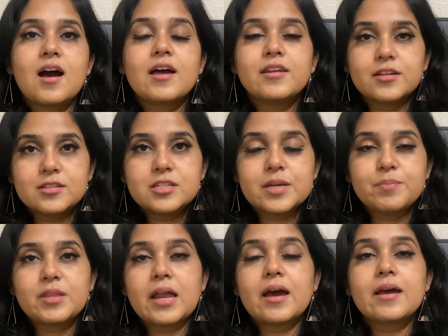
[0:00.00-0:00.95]
Another tip
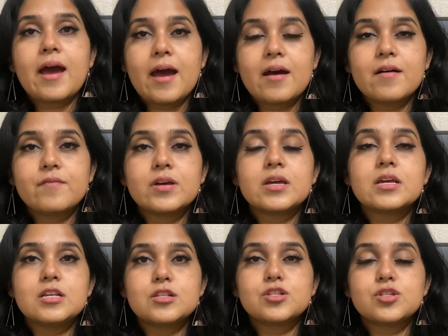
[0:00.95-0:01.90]
that I have
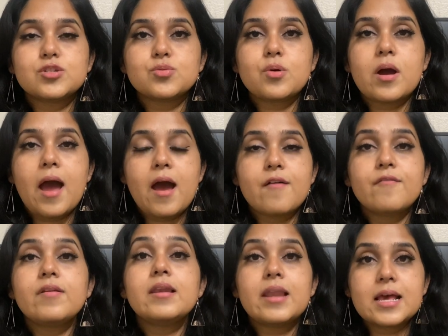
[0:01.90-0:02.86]
is to have
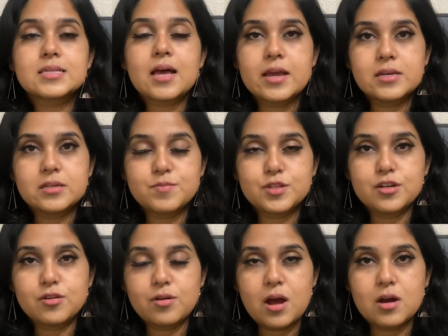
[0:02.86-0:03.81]
less items in
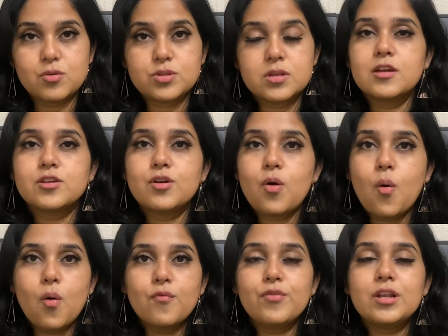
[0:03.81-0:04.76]
your house. Your
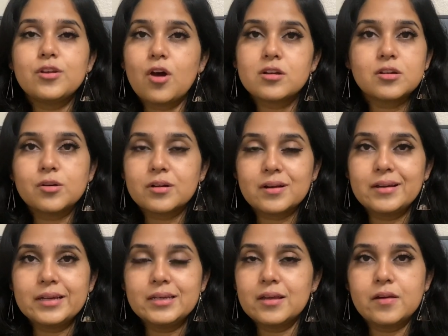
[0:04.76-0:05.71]
home will not look
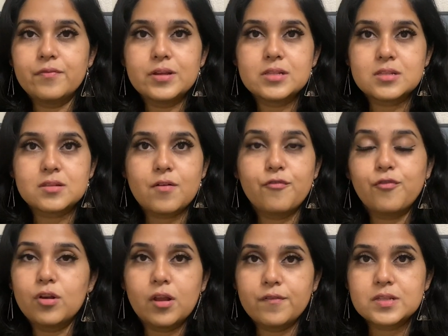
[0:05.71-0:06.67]
clean if it's
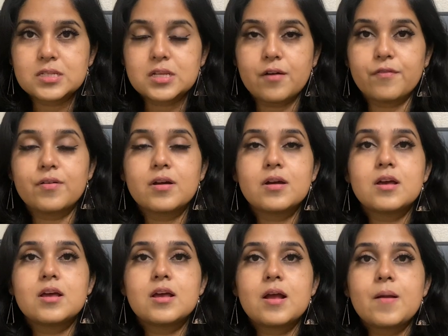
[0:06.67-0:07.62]
full of stuff.
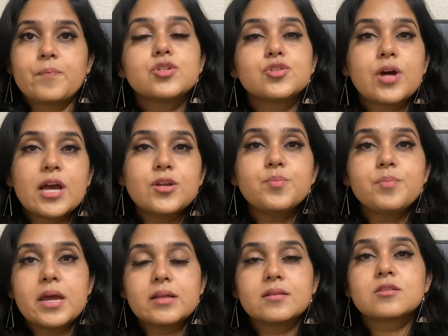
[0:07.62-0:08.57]
Try to
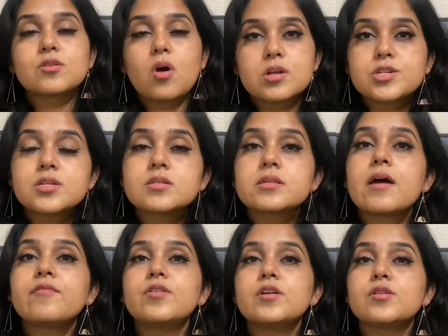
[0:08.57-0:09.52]
make this conscious
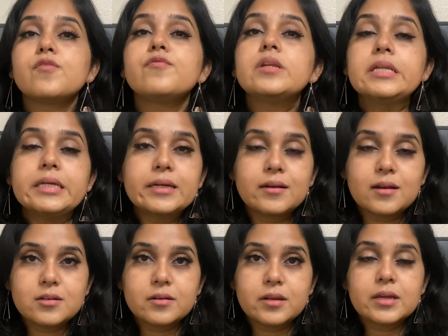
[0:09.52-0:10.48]
effort of
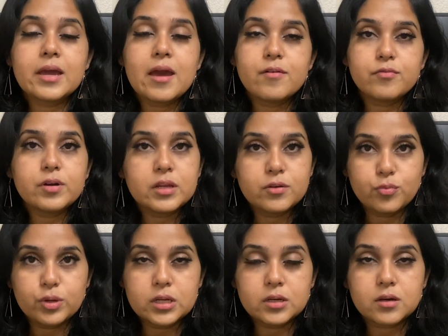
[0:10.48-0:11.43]
decluttering every
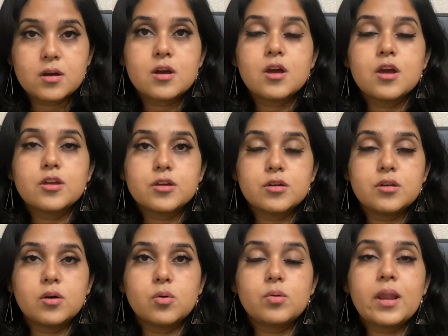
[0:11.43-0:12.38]
week. You
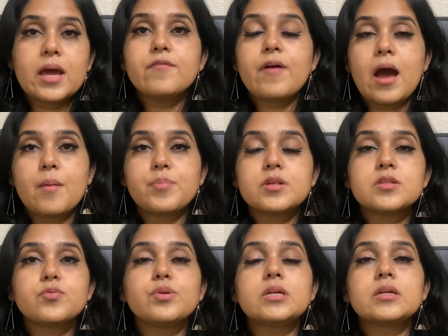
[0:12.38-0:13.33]
know, life happens,
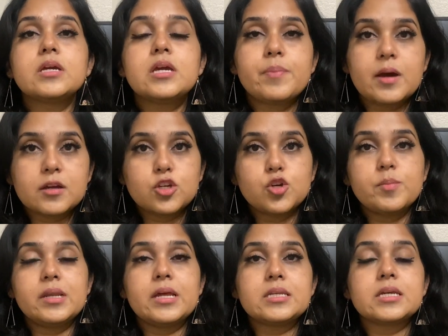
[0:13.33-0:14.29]
we keep
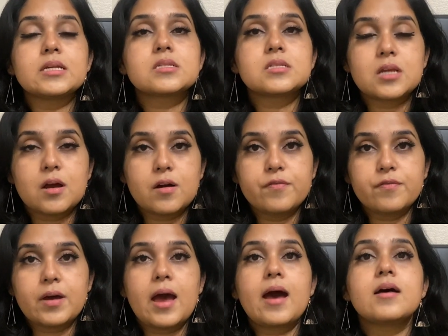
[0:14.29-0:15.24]
accumulating stuff
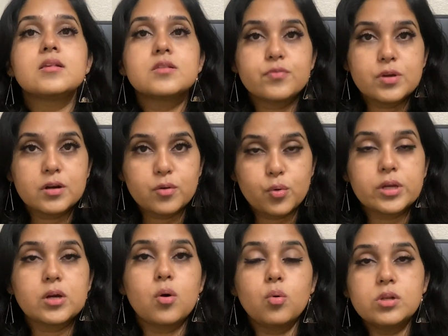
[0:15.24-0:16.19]
as we are
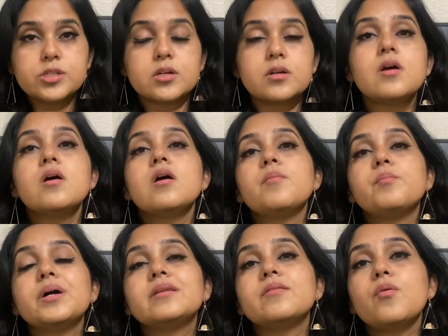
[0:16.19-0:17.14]
growing older,
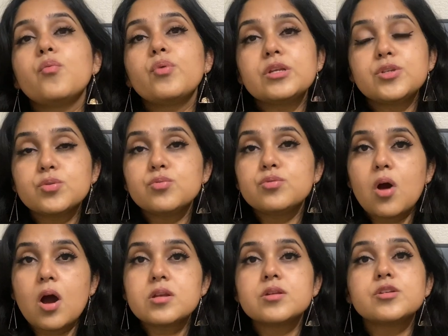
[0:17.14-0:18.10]
but we do
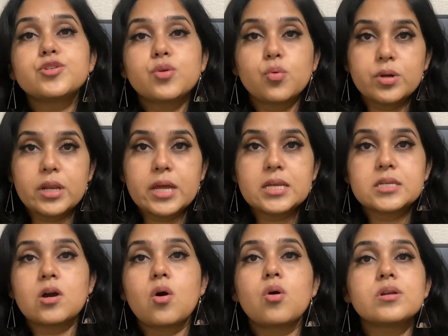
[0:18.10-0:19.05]
not donate
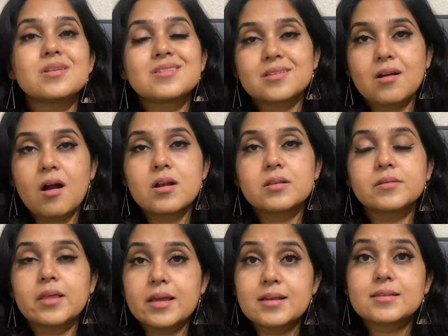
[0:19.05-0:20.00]
or discard
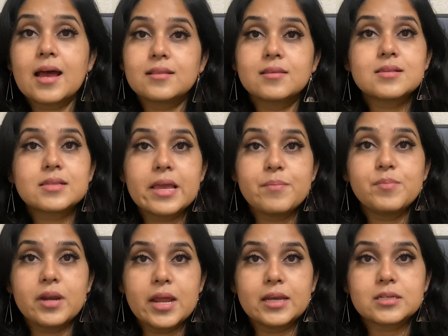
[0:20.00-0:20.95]
things at the same
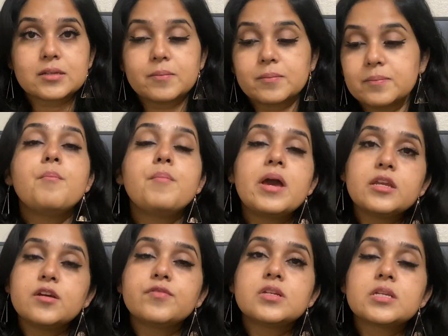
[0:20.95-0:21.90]
rate. Many
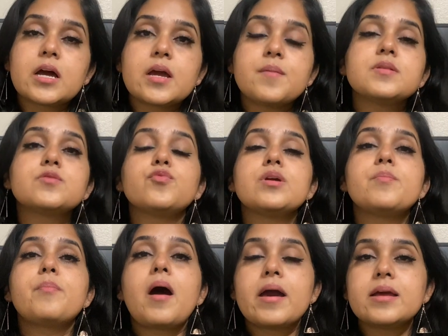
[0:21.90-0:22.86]
of the times we
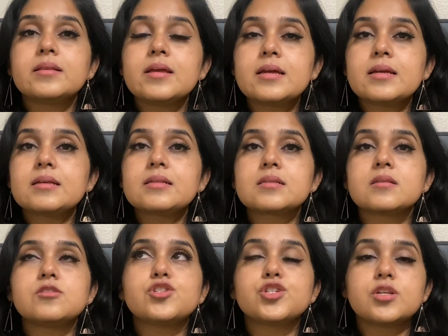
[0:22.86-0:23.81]
buy things
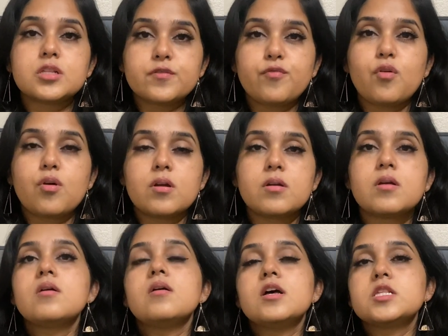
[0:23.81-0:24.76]
just for
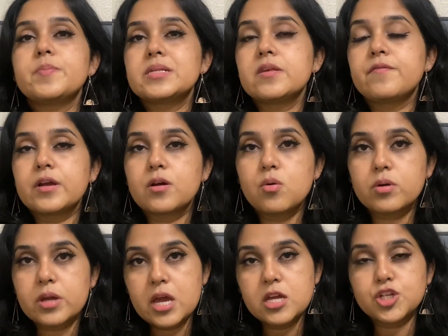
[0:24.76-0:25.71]
a specific
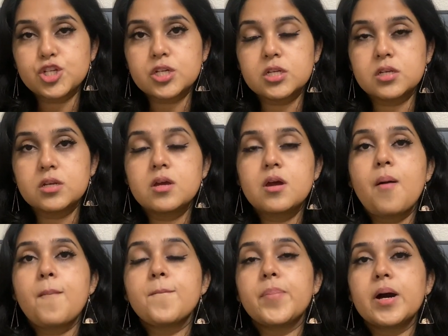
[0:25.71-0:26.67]
occasion,
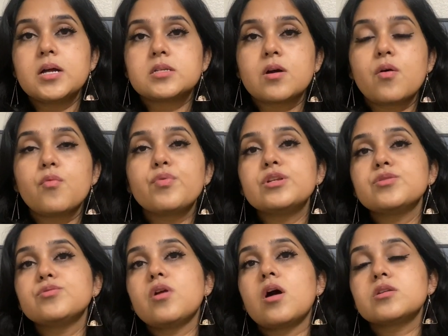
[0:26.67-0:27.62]
but we
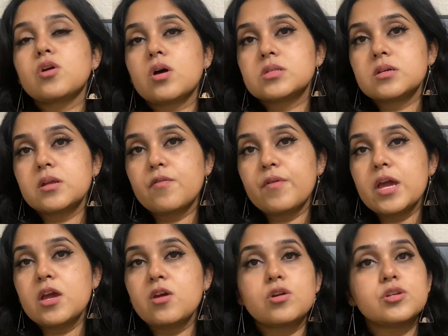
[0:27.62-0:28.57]
do not toss it
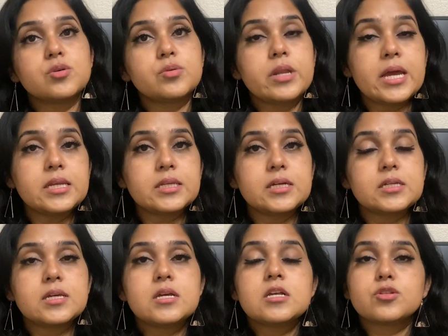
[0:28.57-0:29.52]
away or donate it,
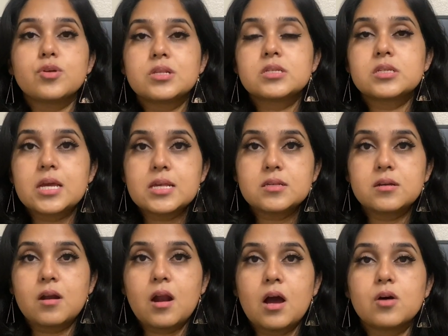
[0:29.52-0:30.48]
so it stays in
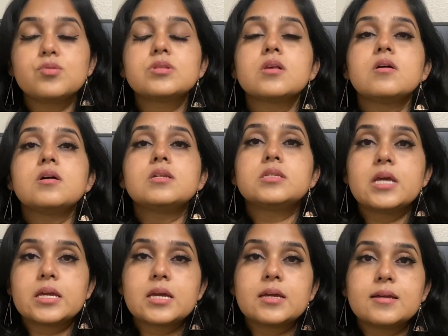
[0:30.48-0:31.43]
our house,
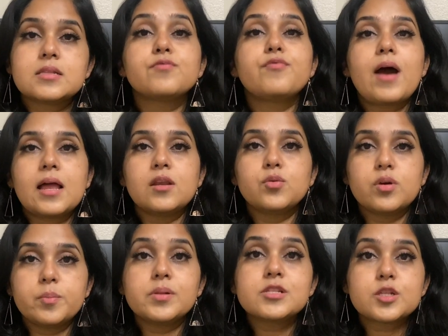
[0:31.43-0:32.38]
taking its
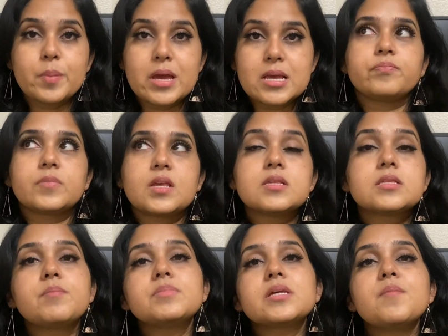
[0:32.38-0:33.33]
valuable space.
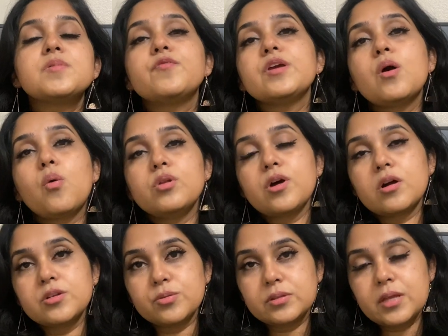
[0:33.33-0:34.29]
Sometimes we hold
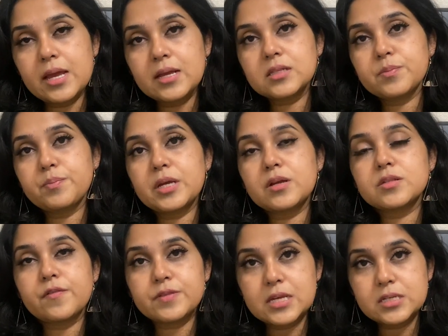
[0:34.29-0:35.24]
on to things because
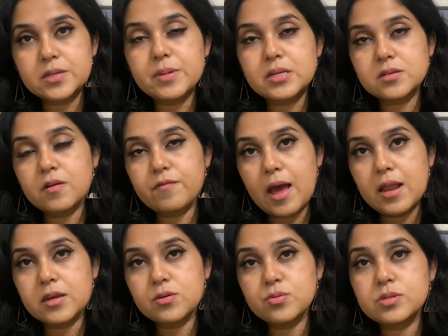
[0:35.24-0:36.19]
of sentimental
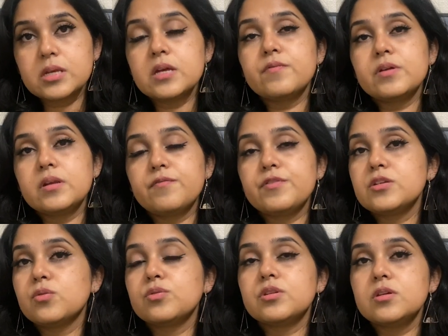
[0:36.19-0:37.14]
values, even if we
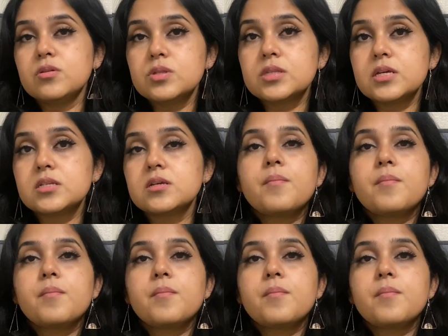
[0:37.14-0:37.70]
don't use it.